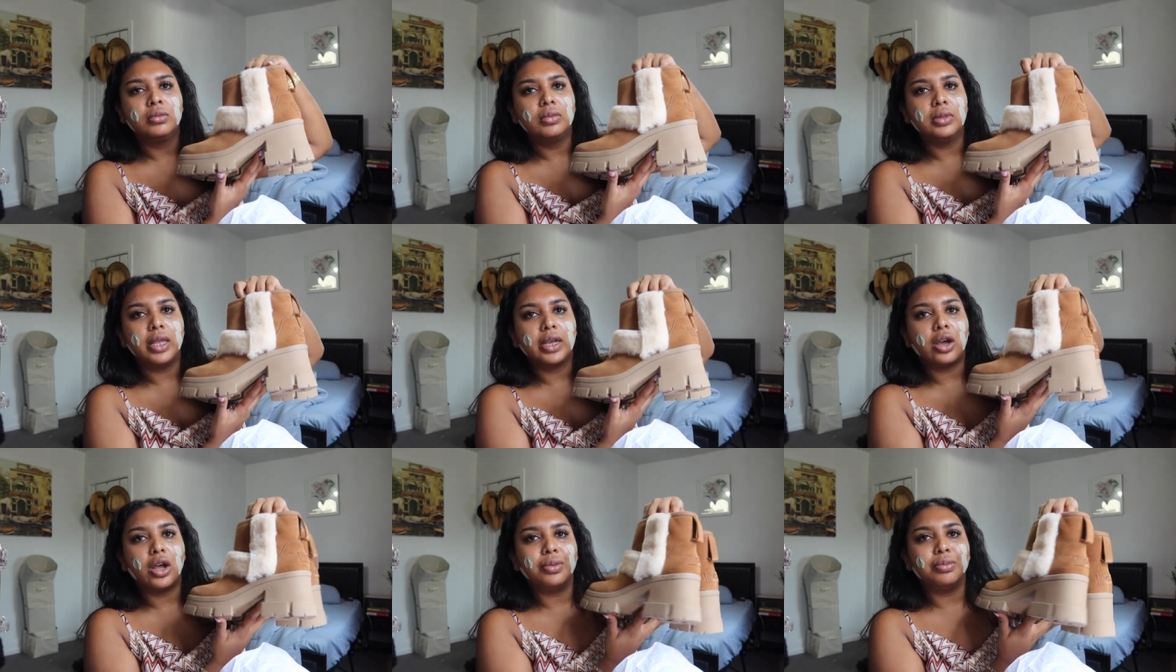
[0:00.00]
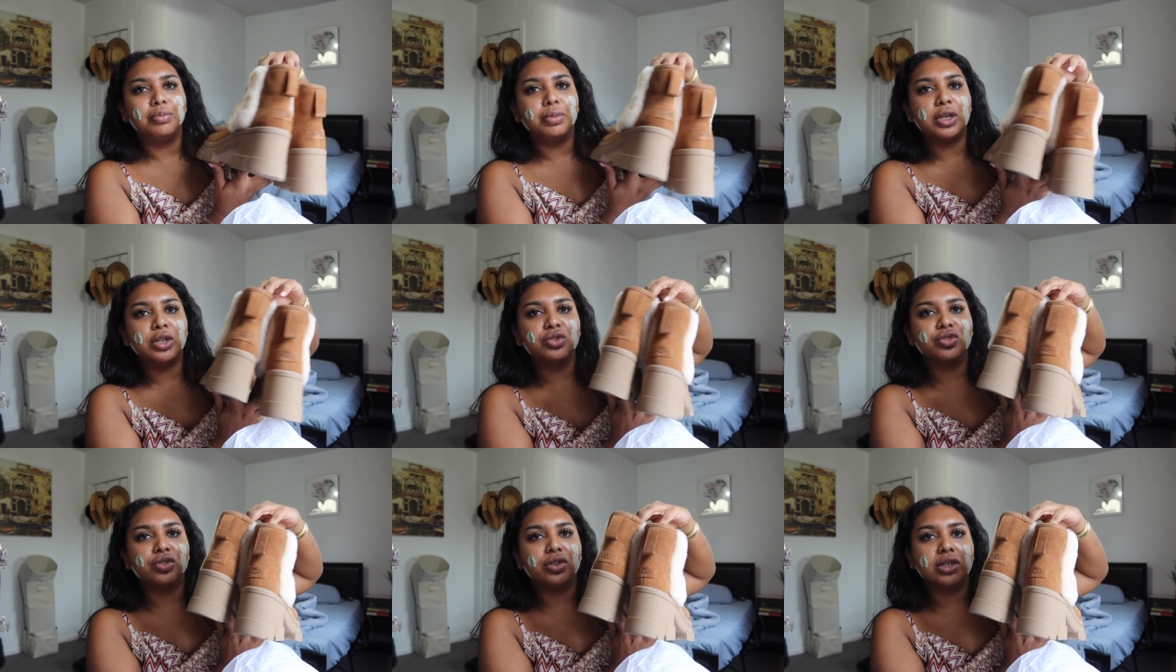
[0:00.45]
like on
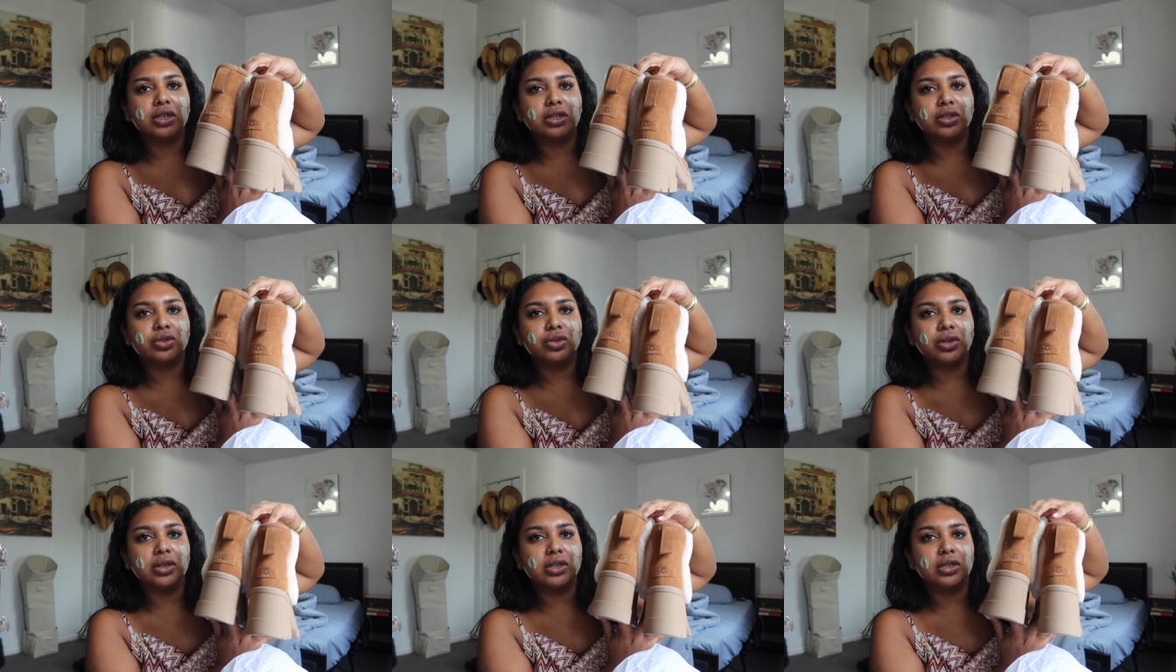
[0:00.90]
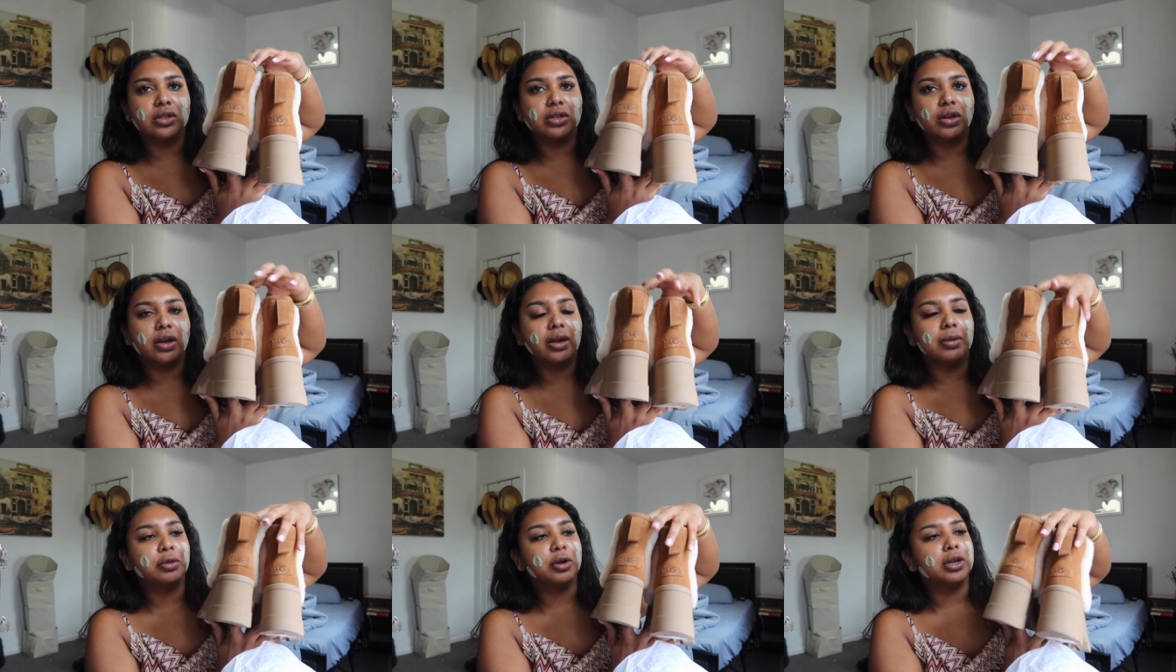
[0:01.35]
Pinterest or
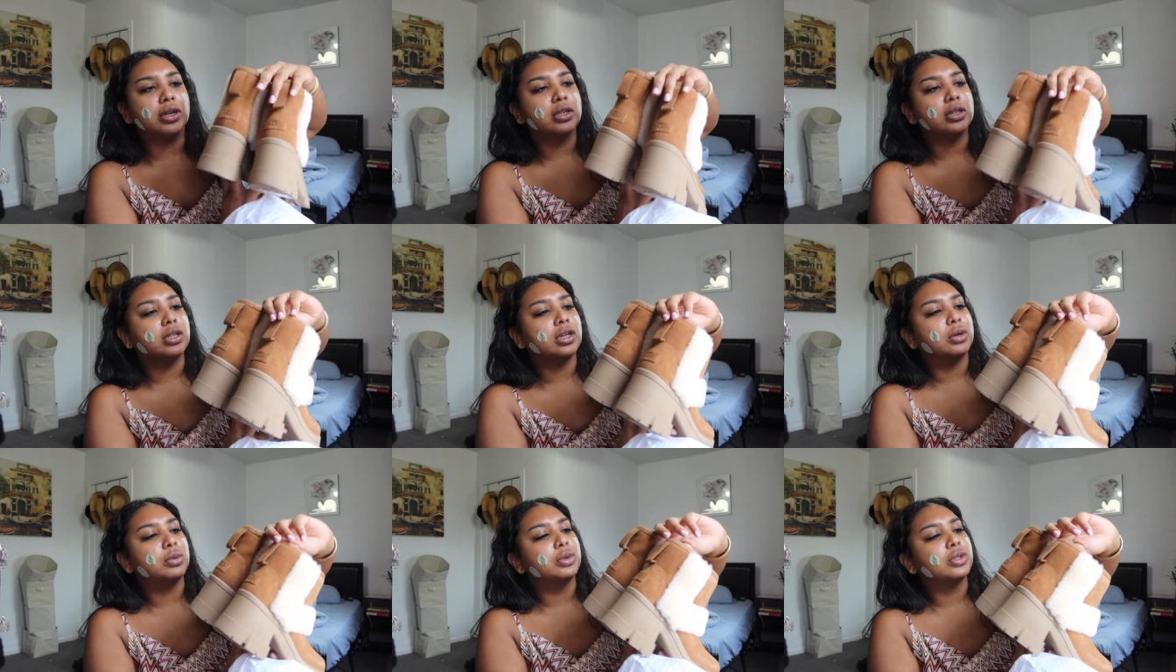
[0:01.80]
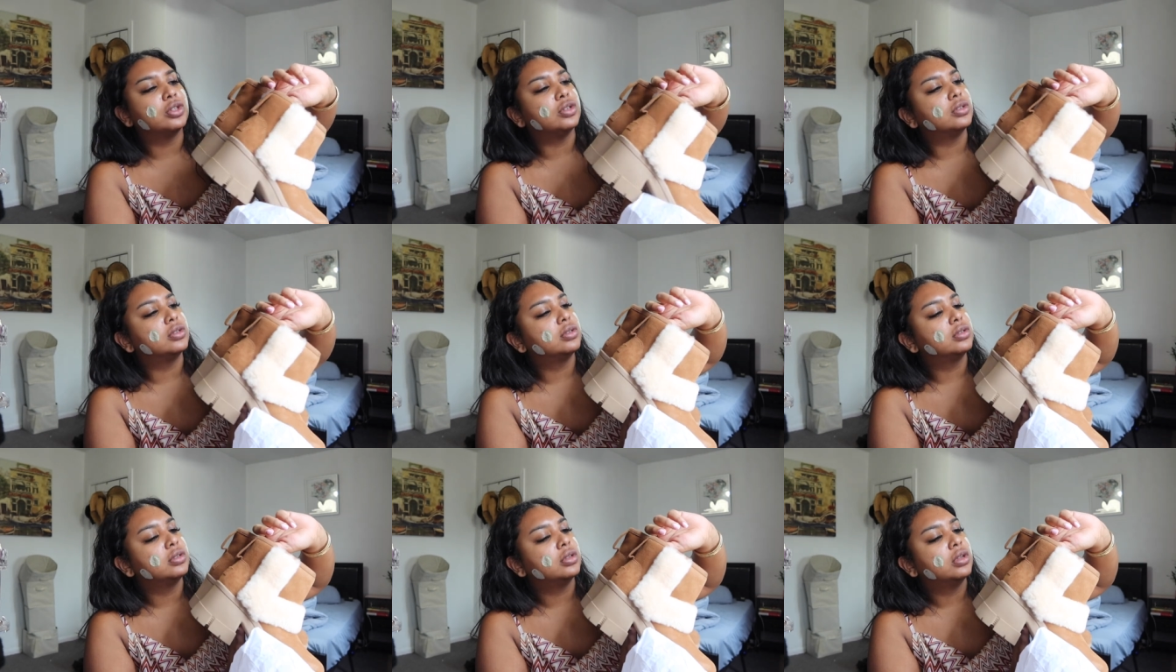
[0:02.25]
Instagram or anything, which
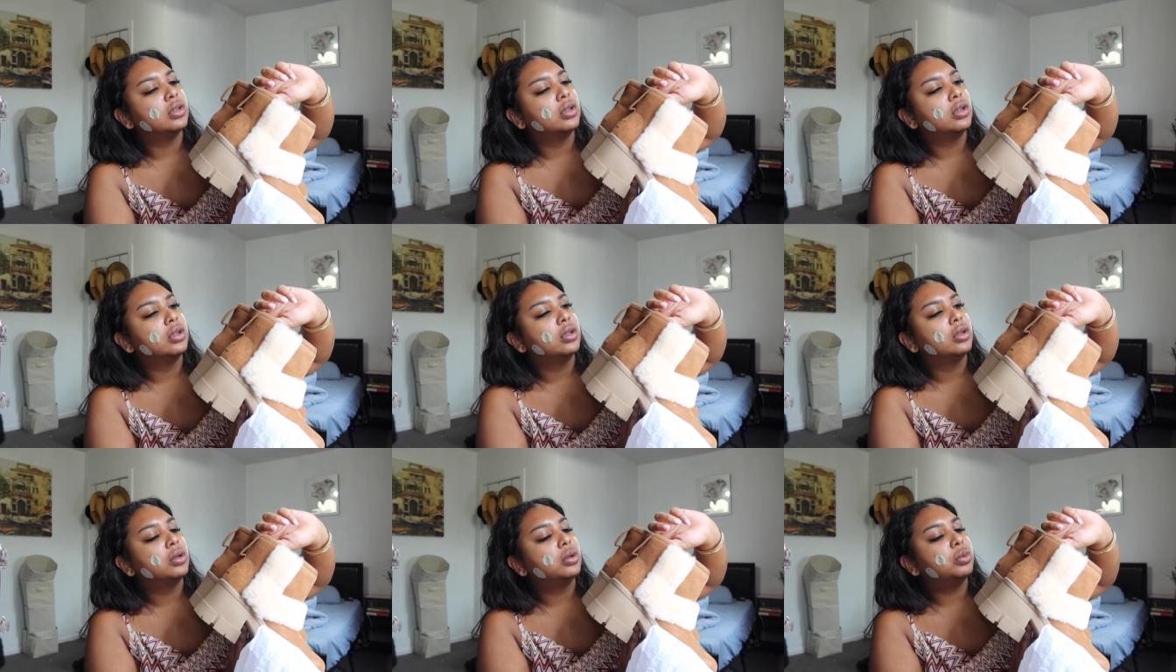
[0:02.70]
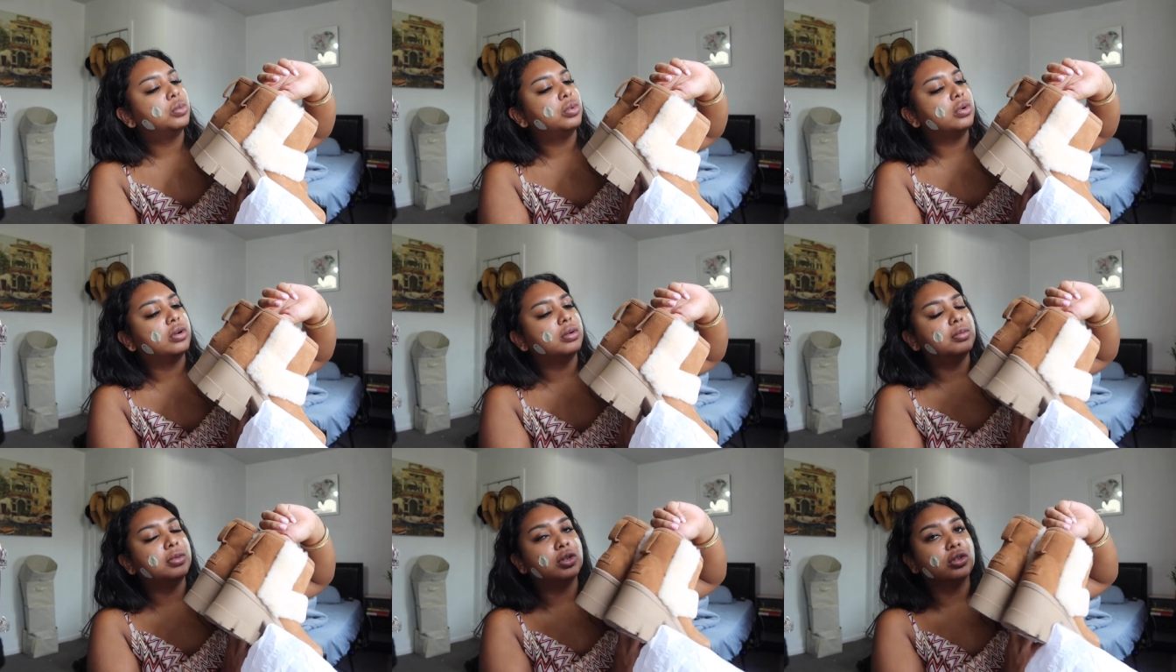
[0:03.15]
is
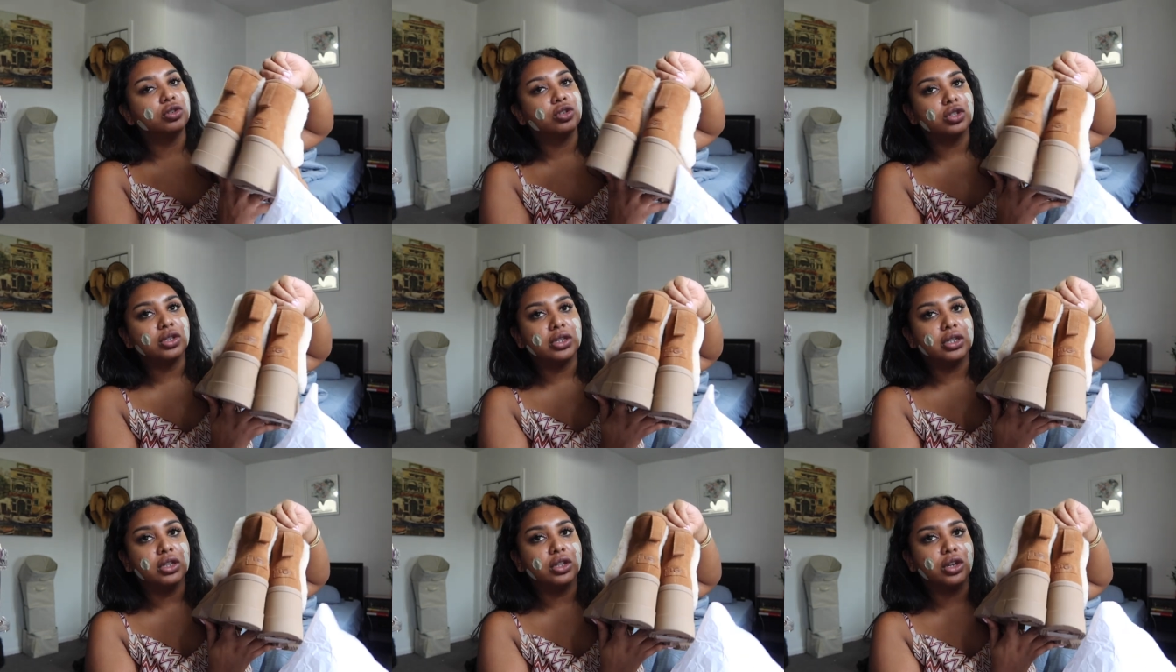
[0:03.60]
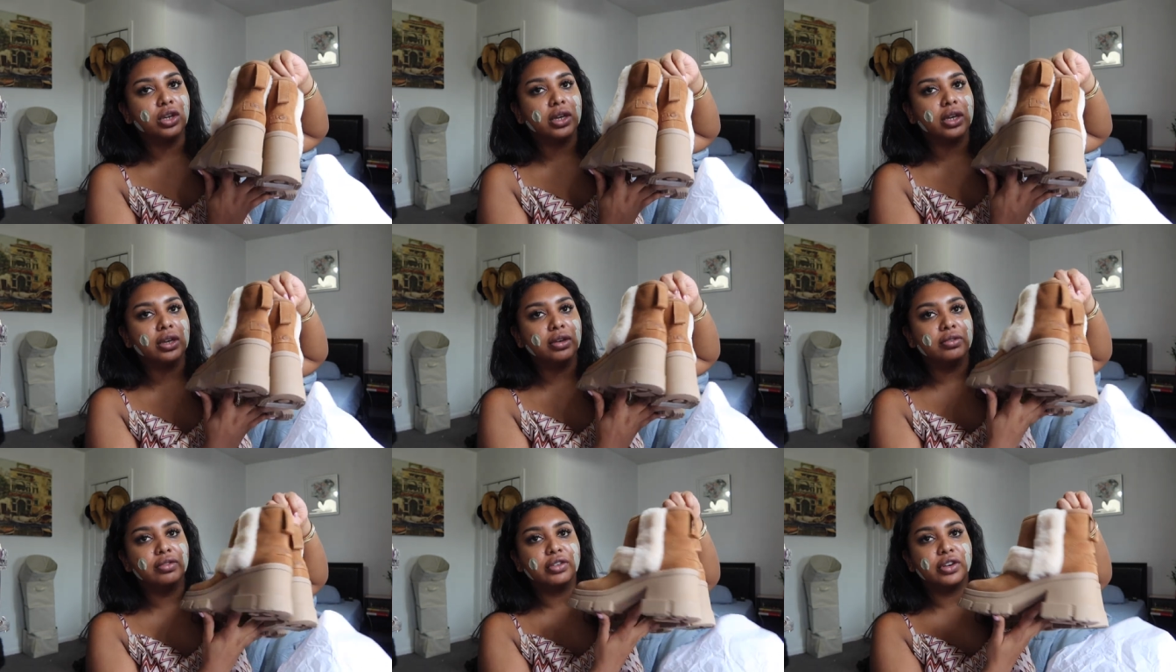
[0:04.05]
where I'm usually
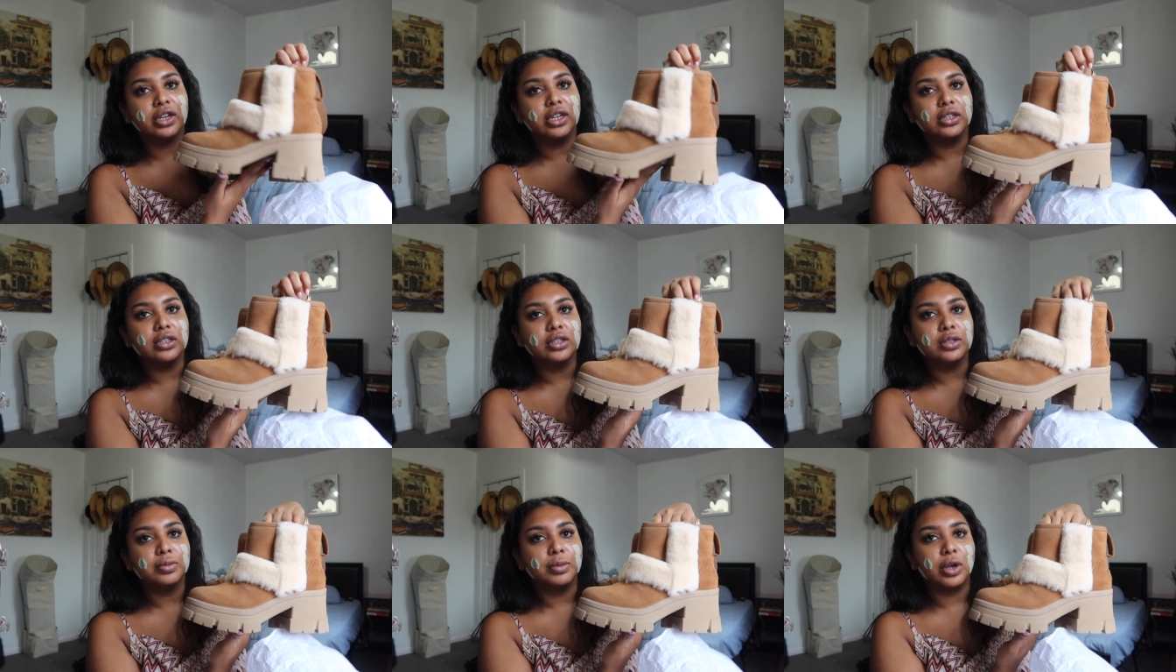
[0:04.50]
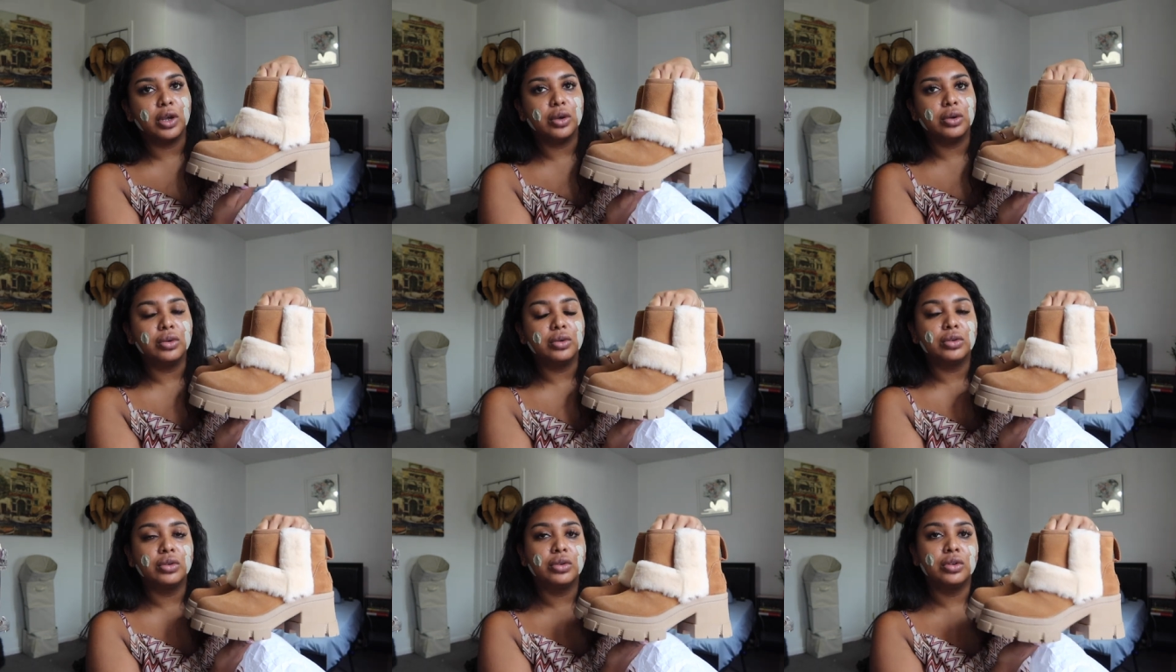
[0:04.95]
looking for
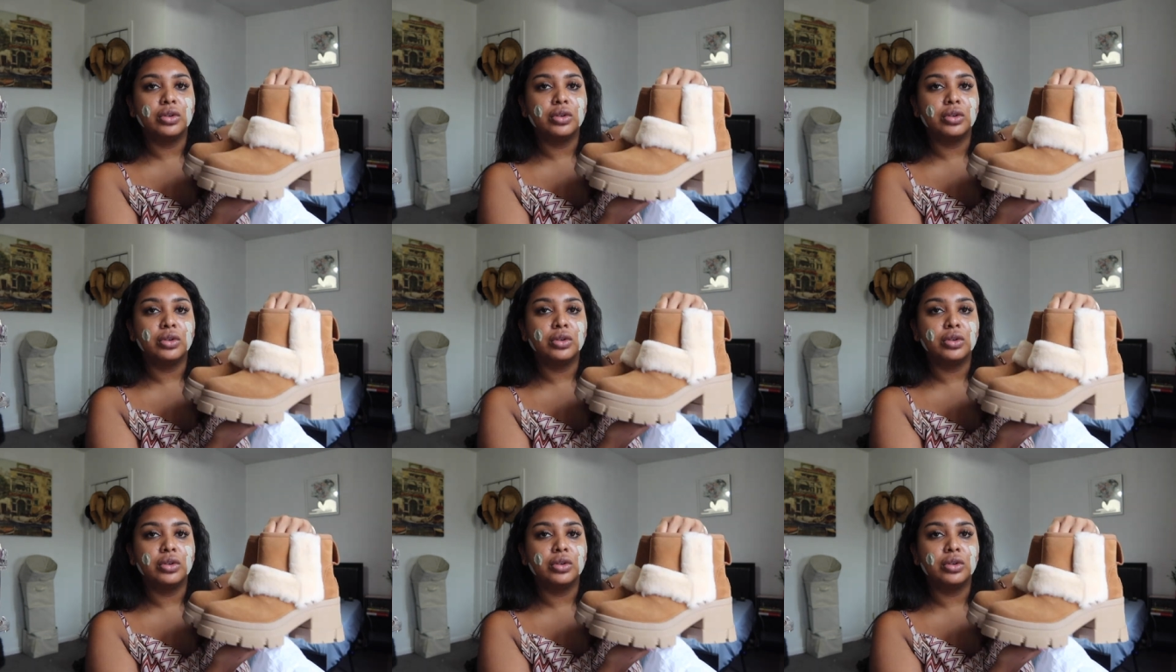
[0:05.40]
inspo.